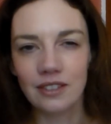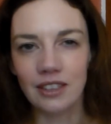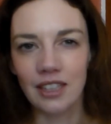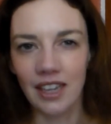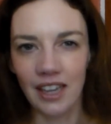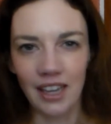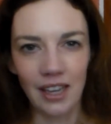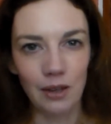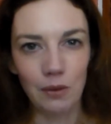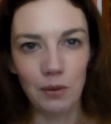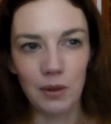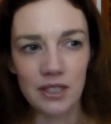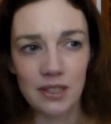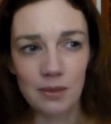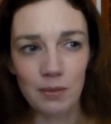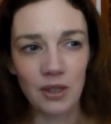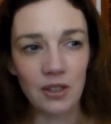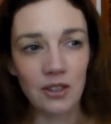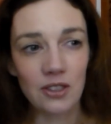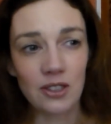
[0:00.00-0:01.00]
the
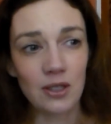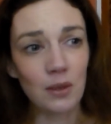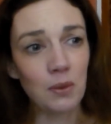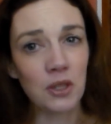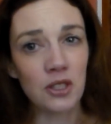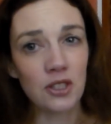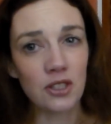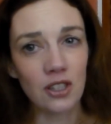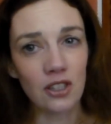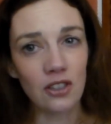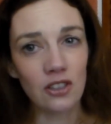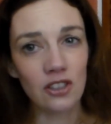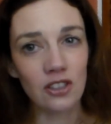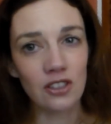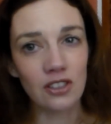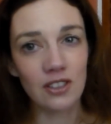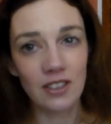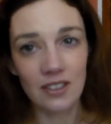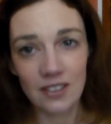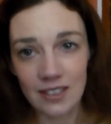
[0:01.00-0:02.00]
Haywards, because
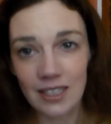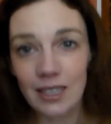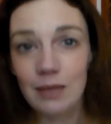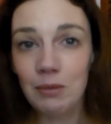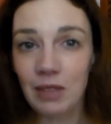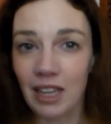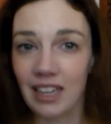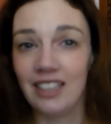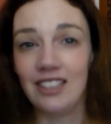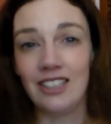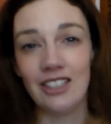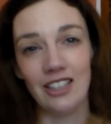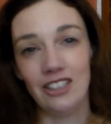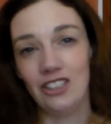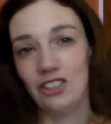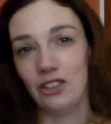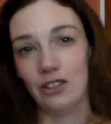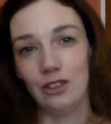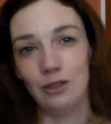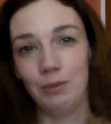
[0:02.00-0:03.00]
they seemed like
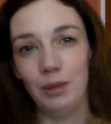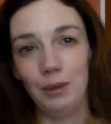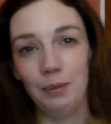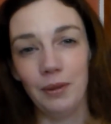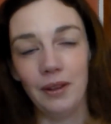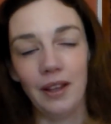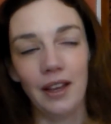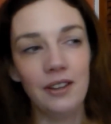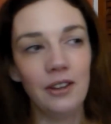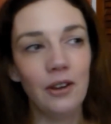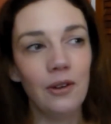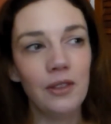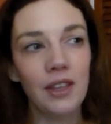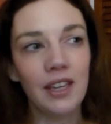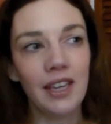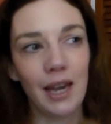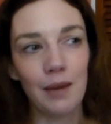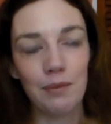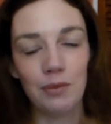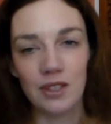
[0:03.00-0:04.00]
such good people. I know
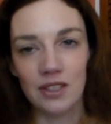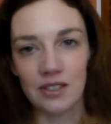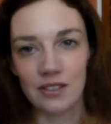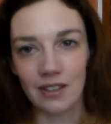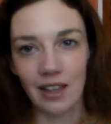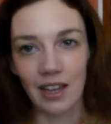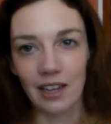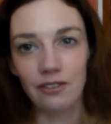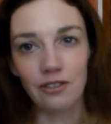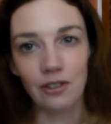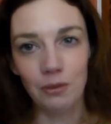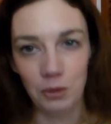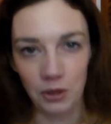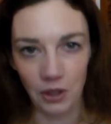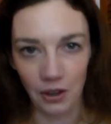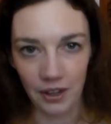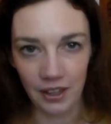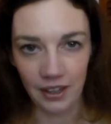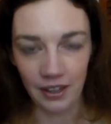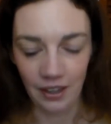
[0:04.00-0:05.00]
they kept this lie from
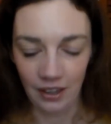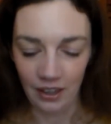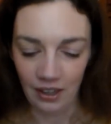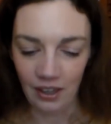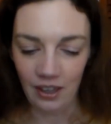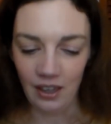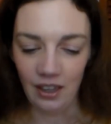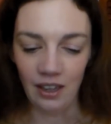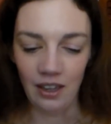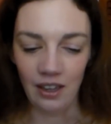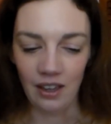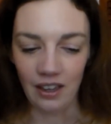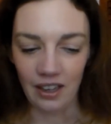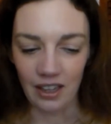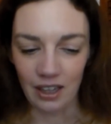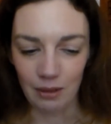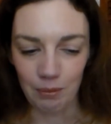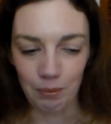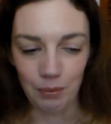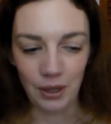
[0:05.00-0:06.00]
Donna,
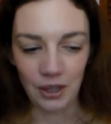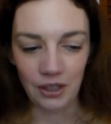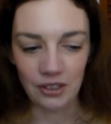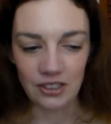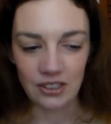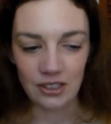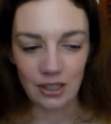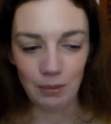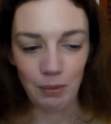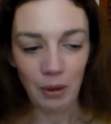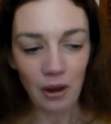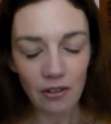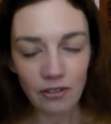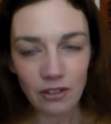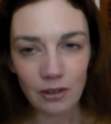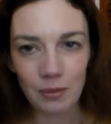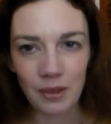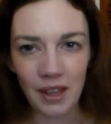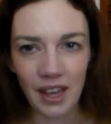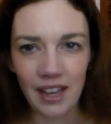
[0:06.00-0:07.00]
but apart
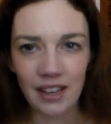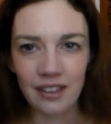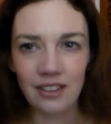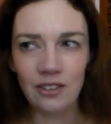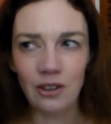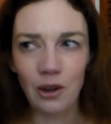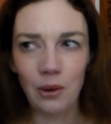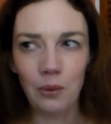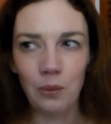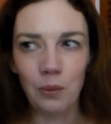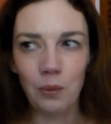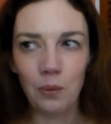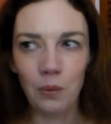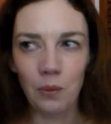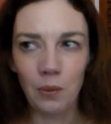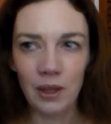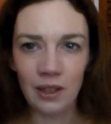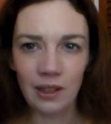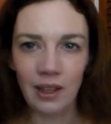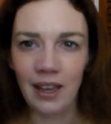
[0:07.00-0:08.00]
from that, you know,
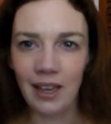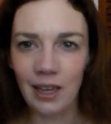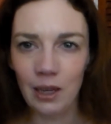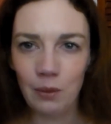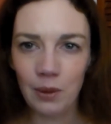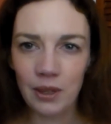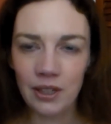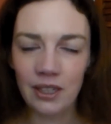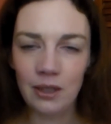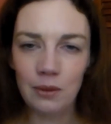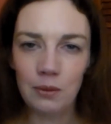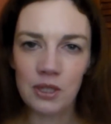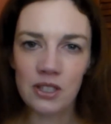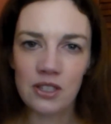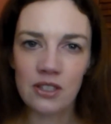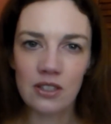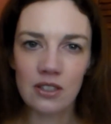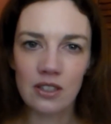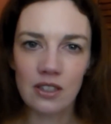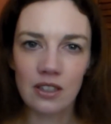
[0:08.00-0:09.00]
Will Hayward, he
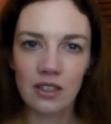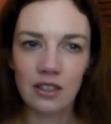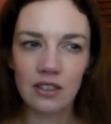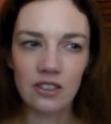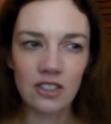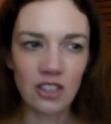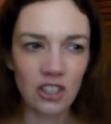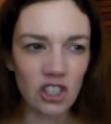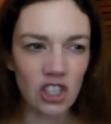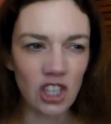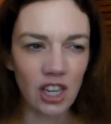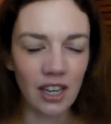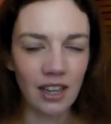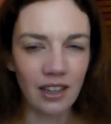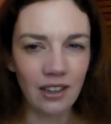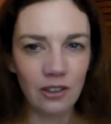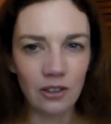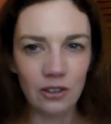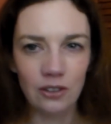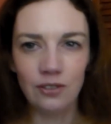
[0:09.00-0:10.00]
was such
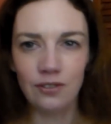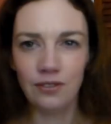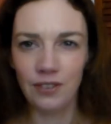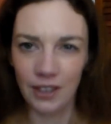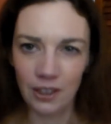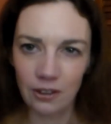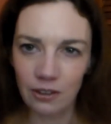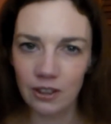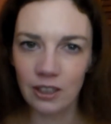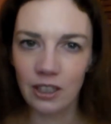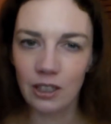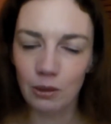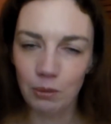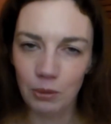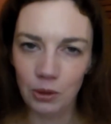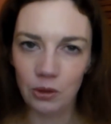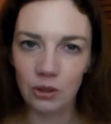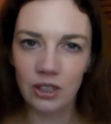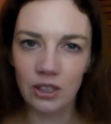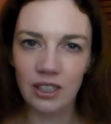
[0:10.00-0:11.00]
a good figure in the
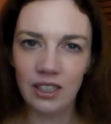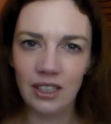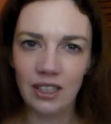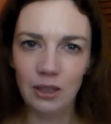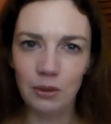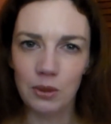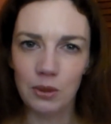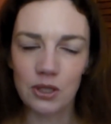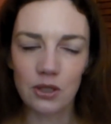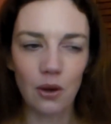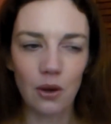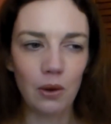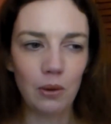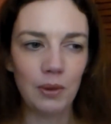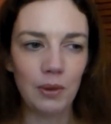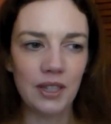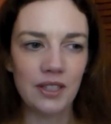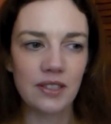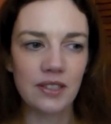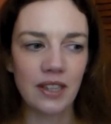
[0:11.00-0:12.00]
community. He was
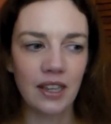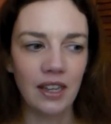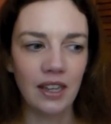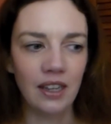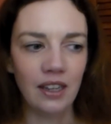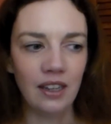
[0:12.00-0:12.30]
always